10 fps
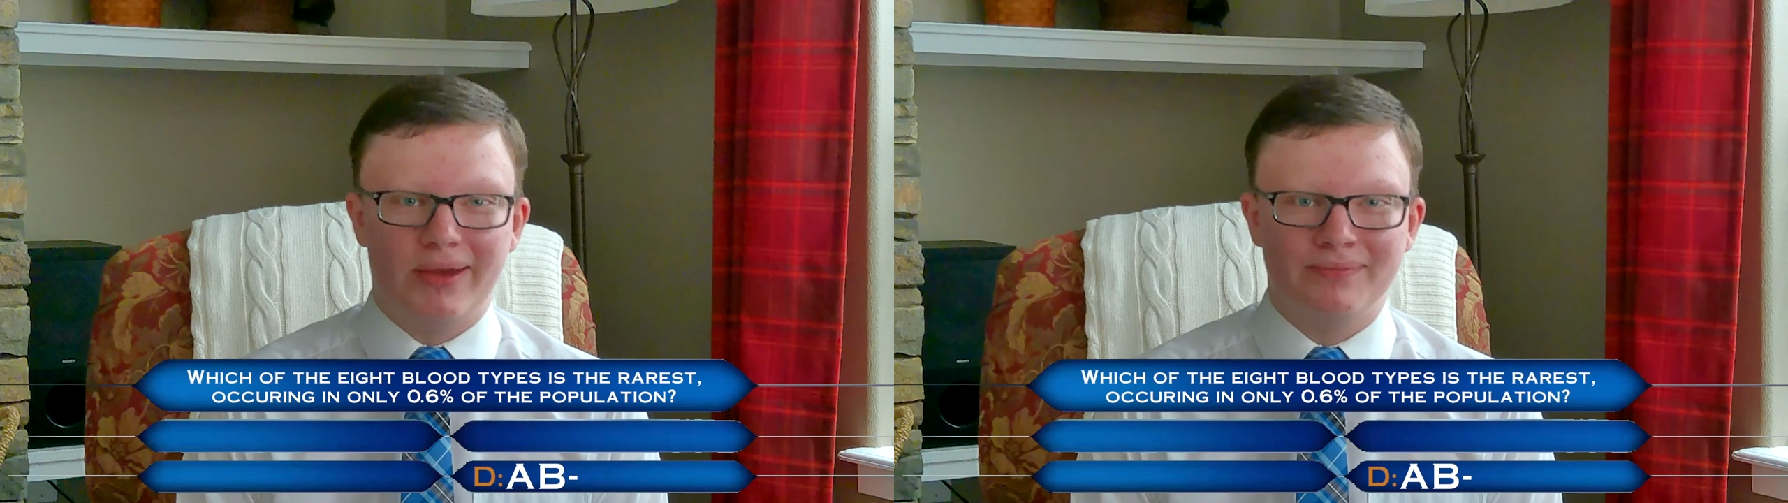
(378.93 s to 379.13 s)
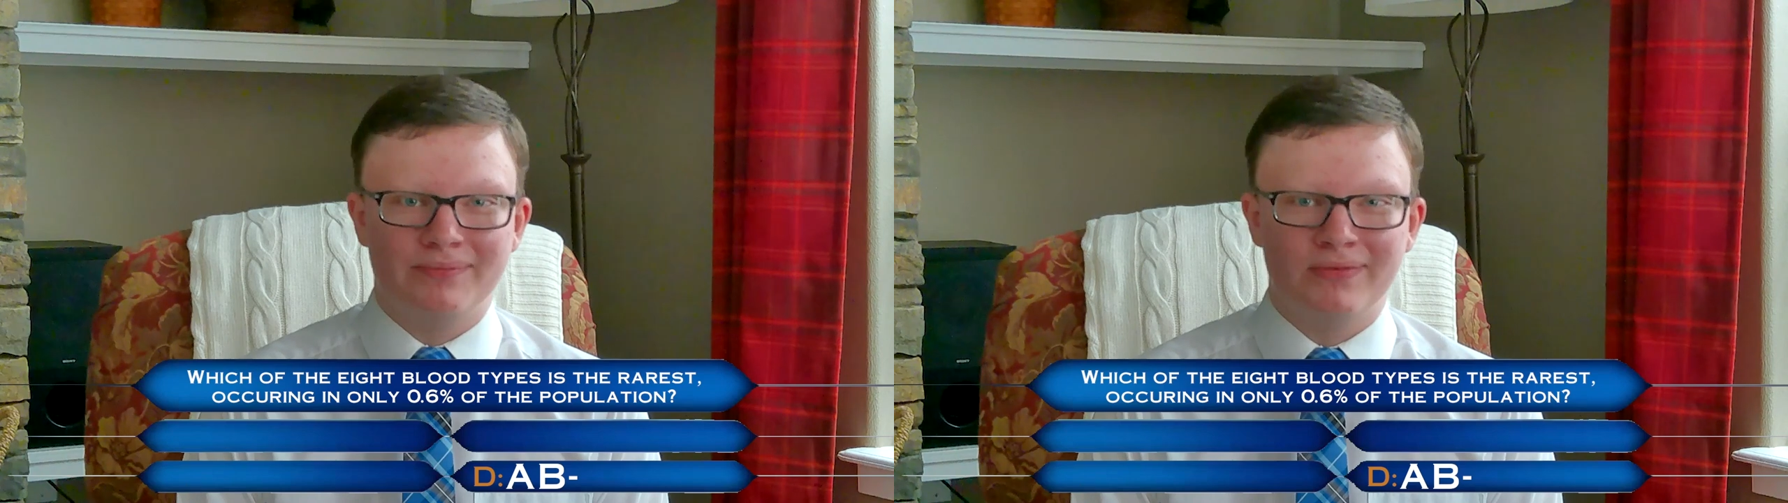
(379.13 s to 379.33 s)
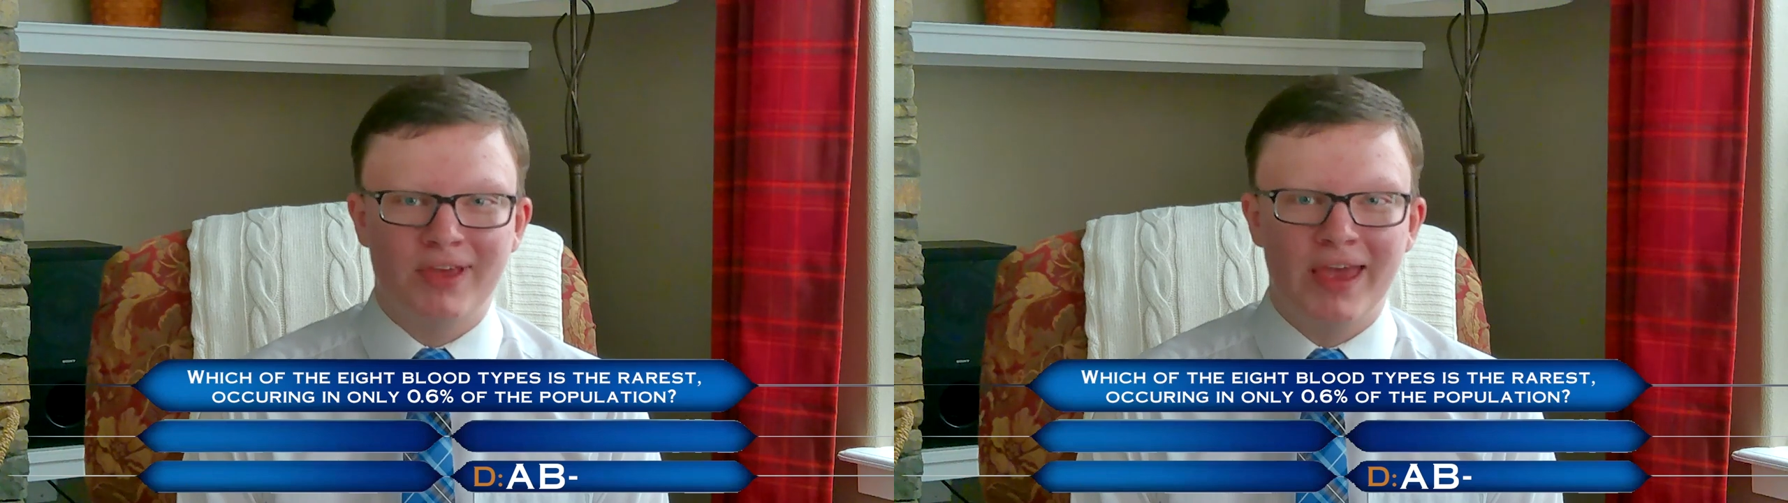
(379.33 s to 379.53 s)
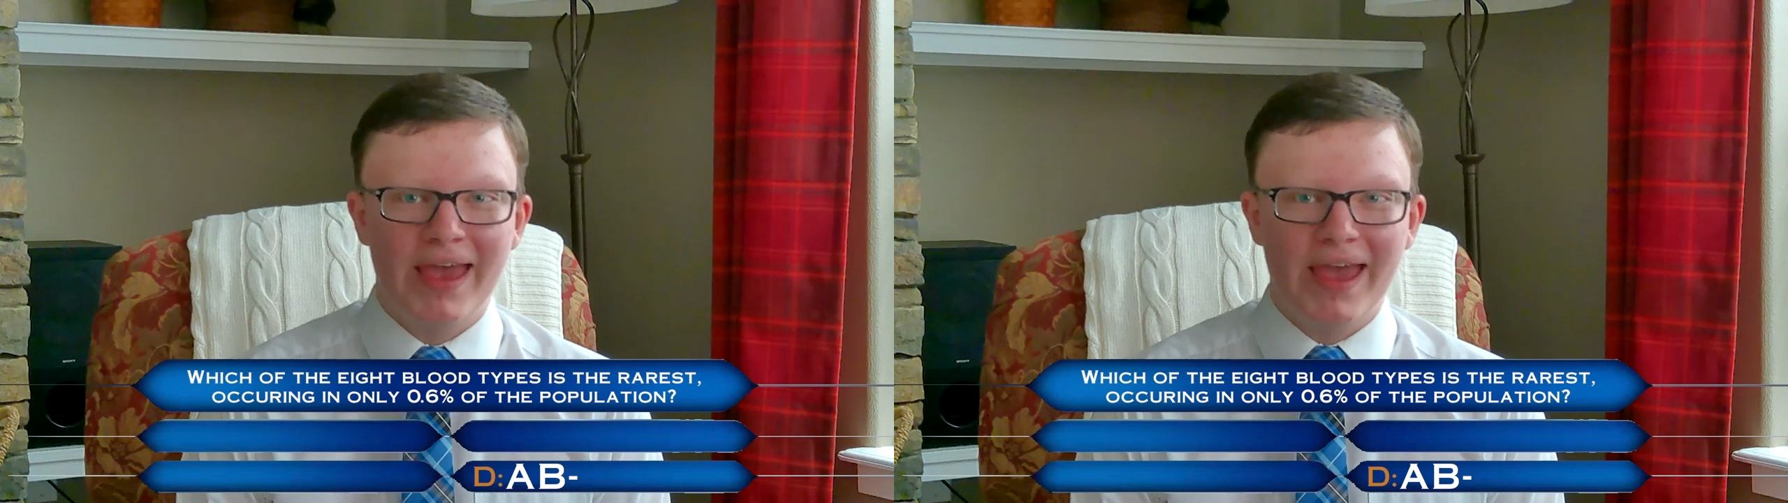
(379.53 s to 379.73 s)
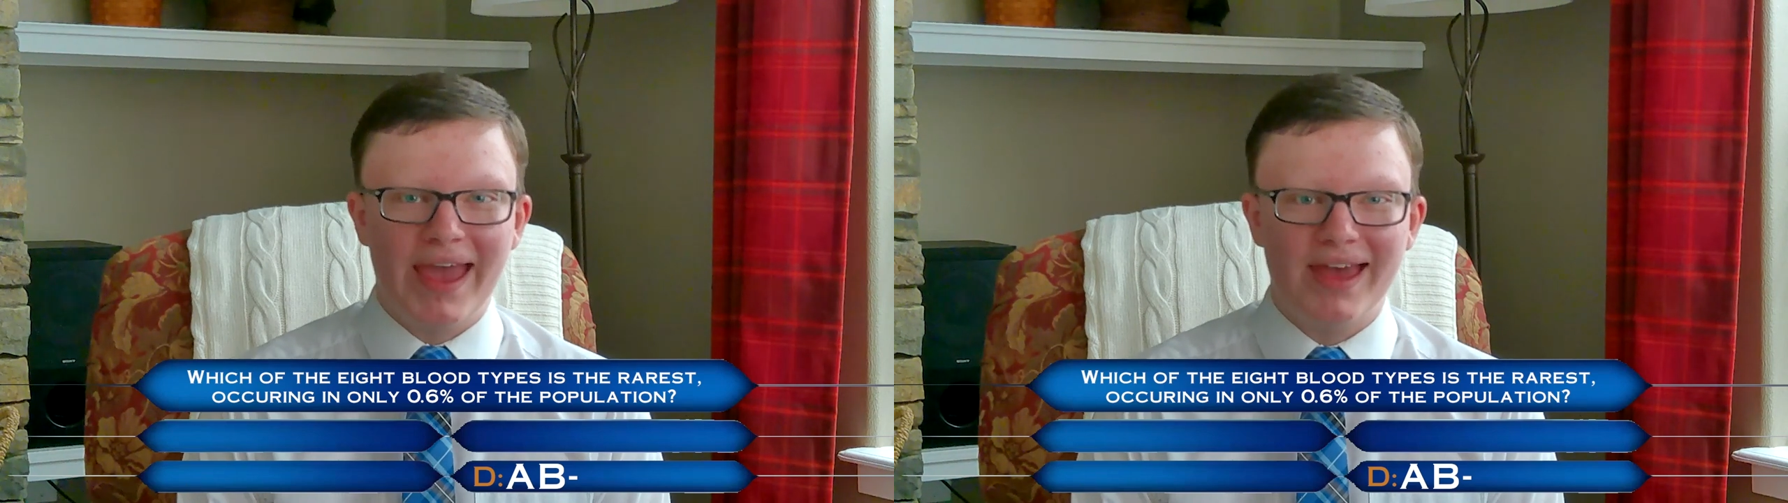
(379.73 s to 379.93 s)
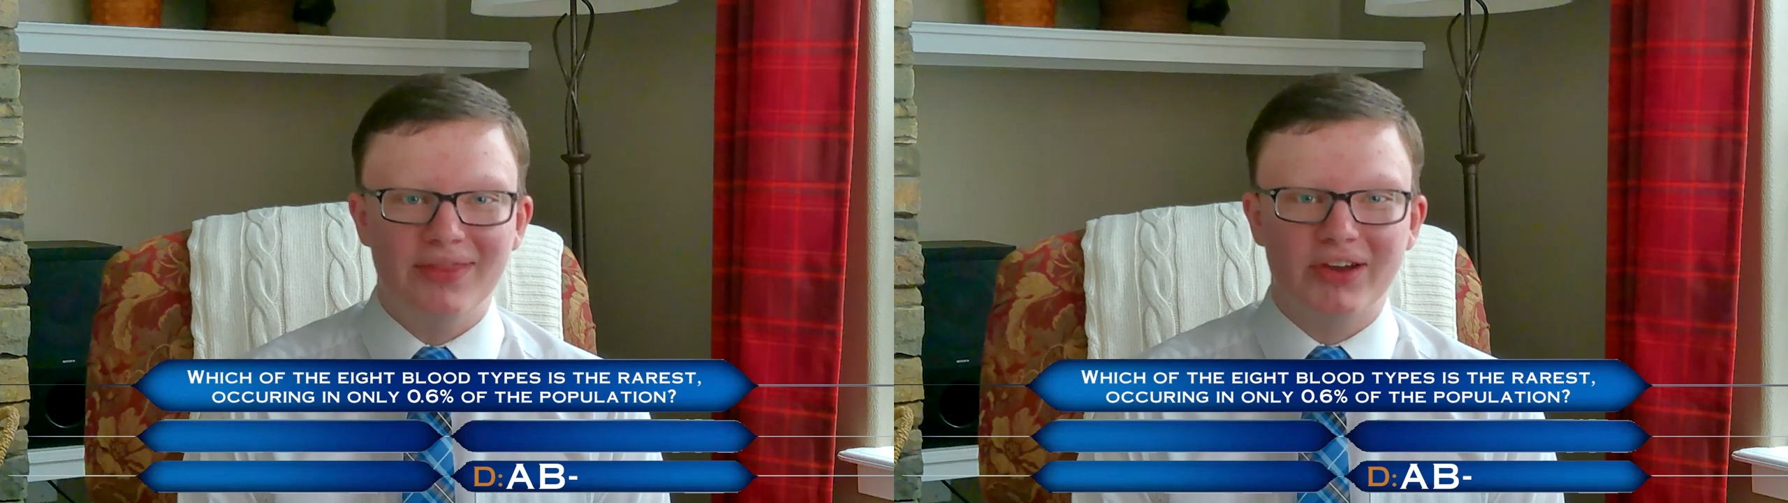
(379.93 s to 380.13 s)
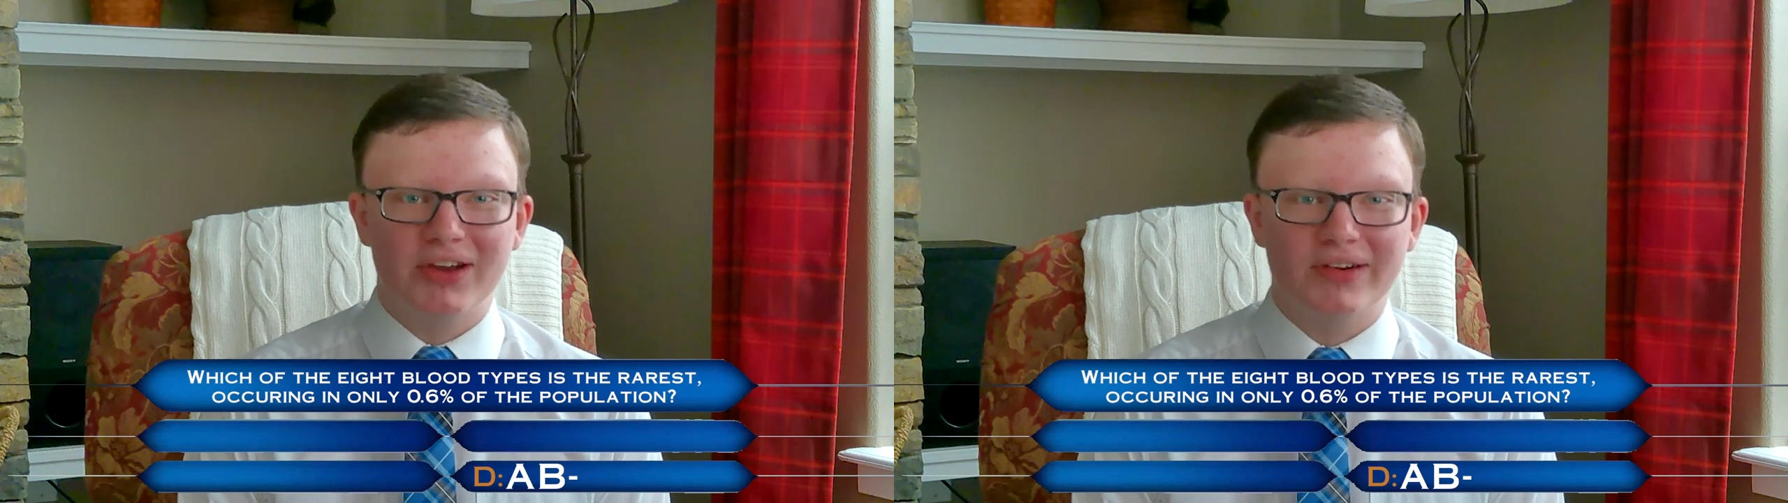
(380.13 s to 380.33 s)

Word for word: And the